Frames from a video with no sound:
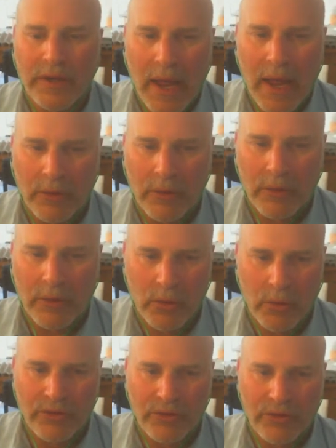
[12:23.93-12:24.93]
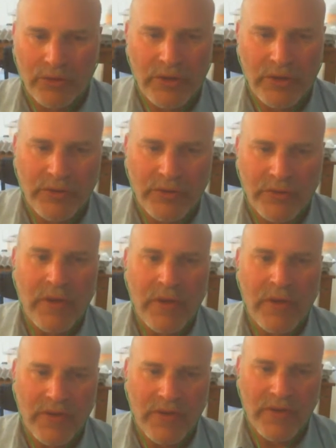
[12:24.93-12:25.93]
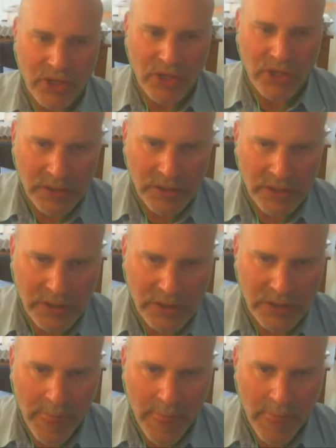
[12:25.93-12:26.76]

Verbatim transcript: our souls in these five fashions